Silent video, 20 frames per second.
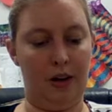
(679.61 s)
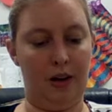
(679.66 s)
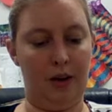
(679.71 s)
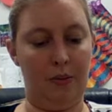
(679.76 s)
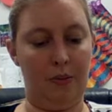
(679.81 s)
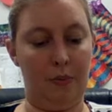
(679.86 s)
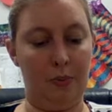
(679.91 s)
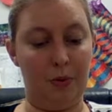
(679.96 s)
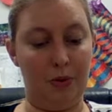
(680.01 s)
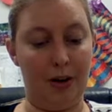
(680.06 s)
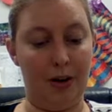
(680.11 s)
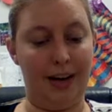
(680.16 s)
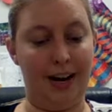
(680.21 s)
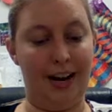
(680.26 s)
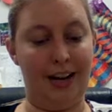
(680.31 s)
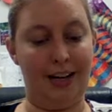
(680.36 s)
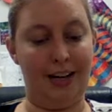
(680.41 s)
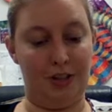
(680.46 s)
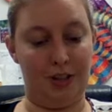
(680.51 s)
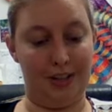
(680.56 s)

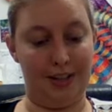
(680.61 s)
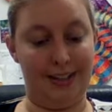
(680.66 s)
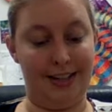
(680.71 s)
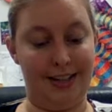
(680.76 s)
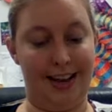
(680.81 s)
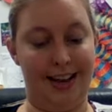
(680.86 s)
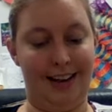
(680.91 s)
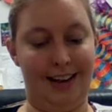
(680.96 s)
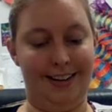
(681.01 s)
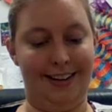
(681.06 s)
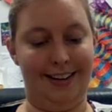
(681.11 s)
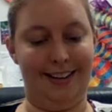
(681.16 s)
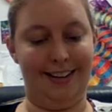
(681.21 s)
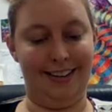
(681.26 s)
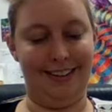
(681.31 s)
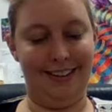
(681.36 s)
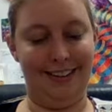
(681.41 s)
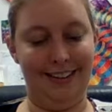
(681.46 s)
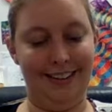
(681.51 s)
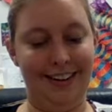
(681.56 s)
imprecations at
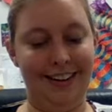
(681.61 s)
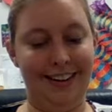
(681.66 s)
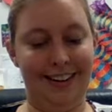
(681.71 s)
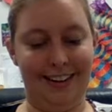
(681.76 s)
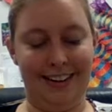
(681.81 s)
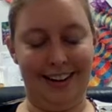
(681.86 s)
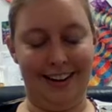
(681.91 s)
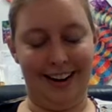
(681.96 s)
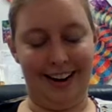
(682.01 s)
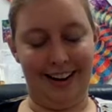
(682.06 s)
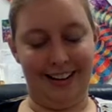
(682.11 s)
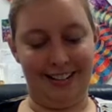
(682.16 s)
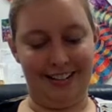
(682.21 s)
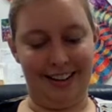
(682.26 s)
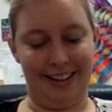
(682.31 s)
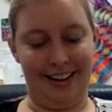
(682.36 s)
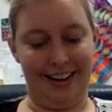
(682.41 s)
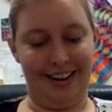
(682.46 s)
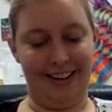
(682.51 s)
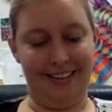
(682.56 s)
it and at his
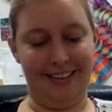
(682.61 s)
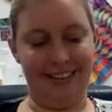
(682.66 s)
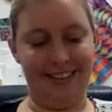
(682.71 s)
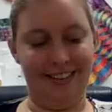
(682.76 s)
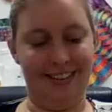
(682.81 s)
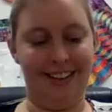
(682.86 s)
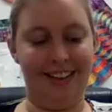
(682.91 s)
leg.